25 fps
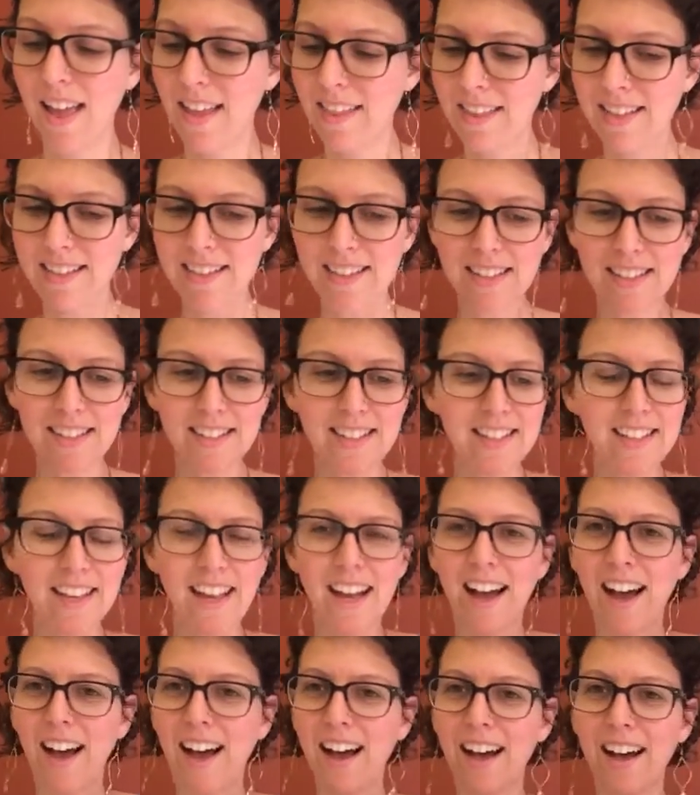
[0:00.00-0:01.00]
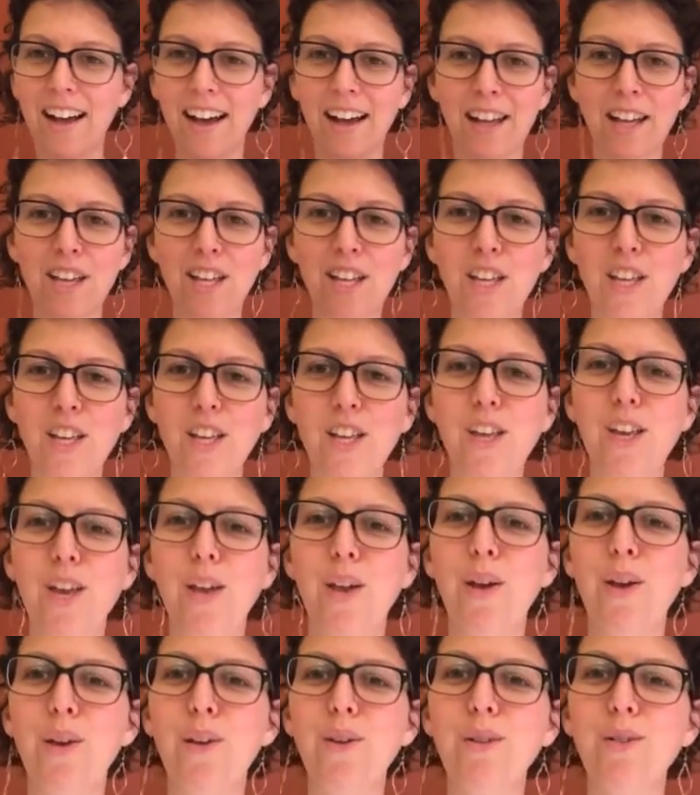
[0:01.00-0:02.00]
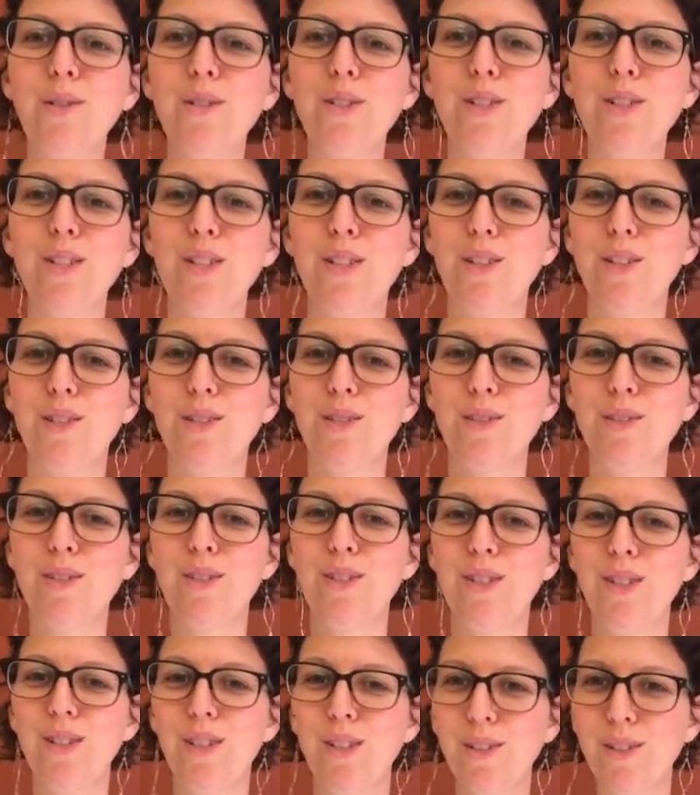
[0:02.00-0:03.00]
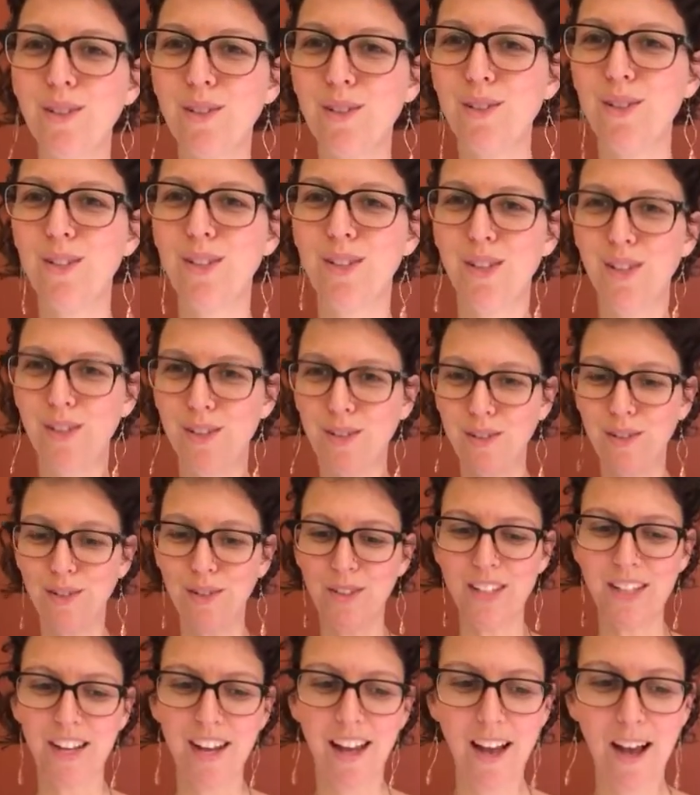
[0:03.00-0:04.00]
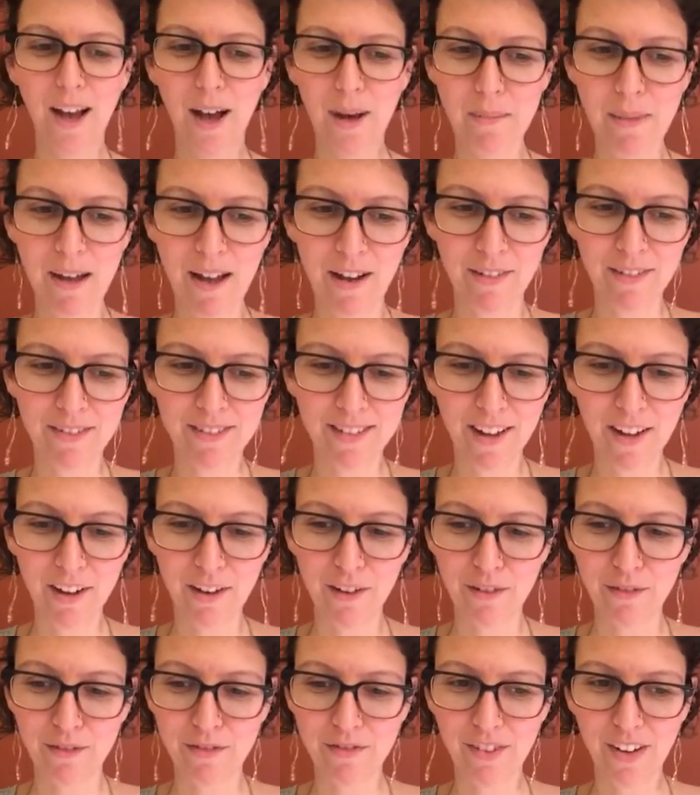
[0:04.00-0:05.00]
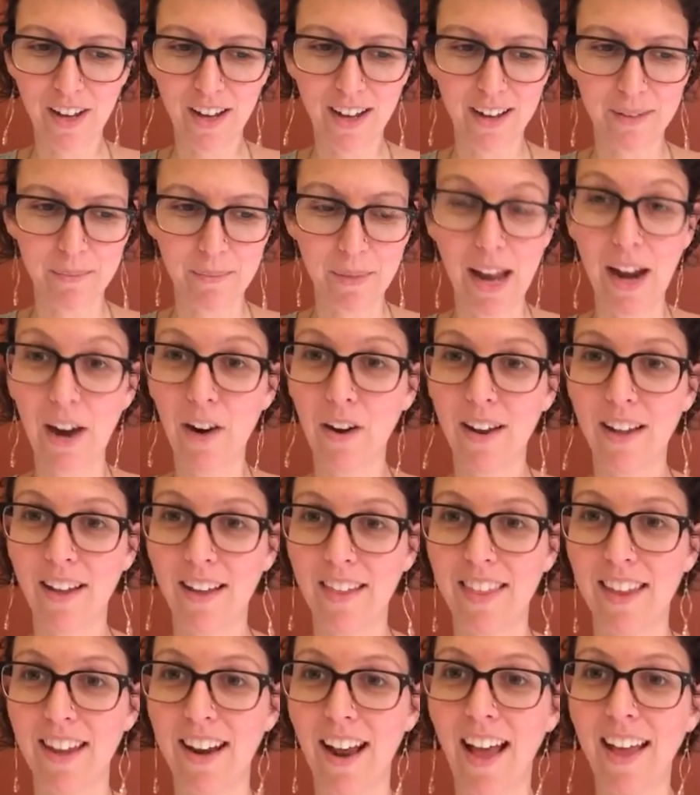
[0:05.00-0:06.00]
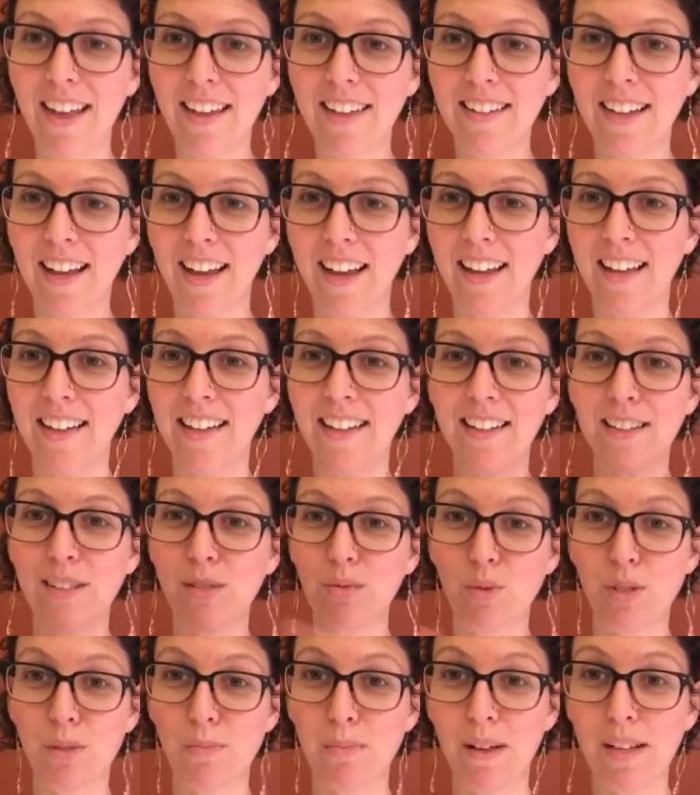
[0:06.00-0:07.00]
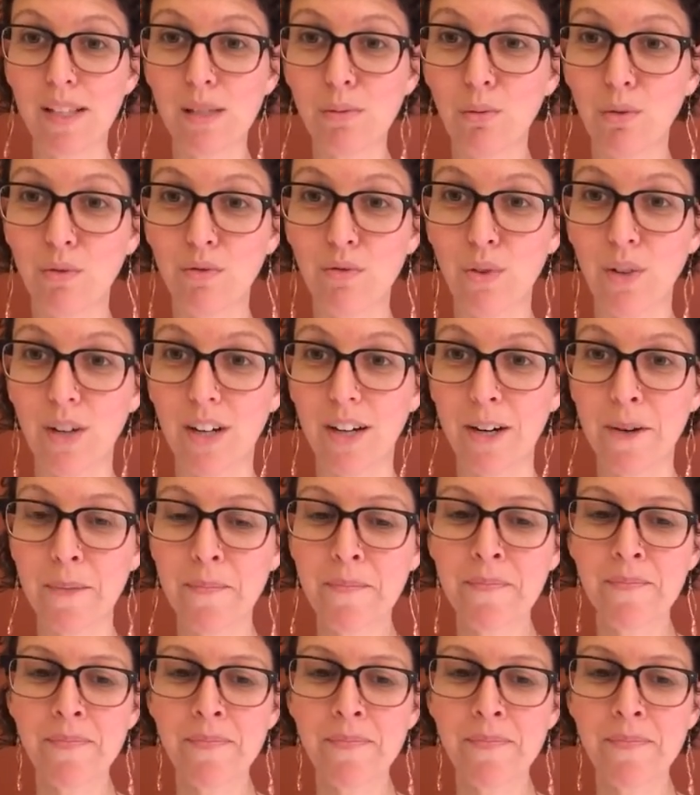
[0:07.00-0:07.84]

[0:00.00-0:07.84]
This is a huge, huge, huge, huge amount of um, area that iodine is responsible for.